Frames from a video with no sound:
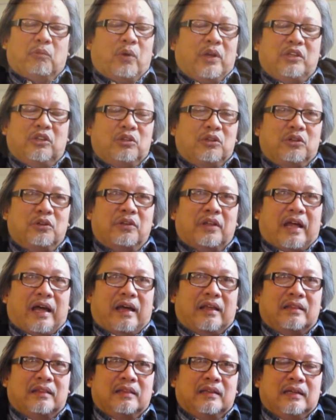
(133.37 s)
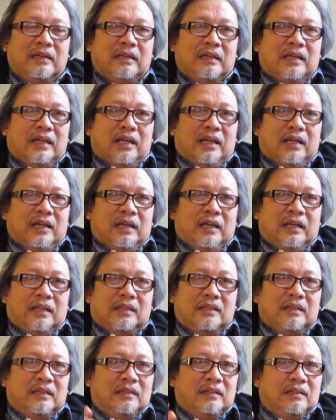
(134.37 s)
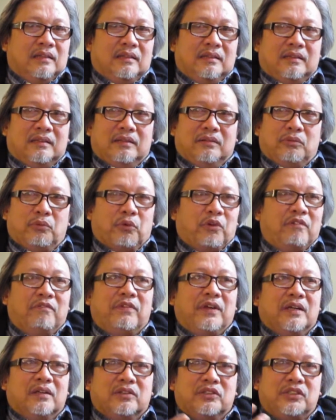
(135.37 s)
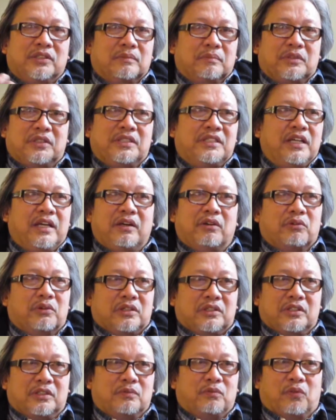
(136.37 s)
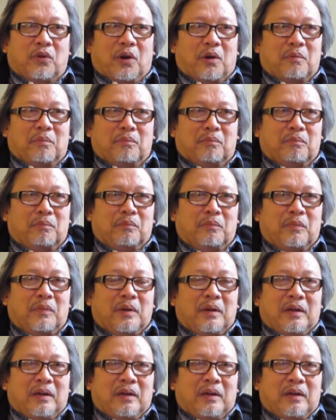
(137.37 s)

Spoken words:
when you do that, it reveals some secrets from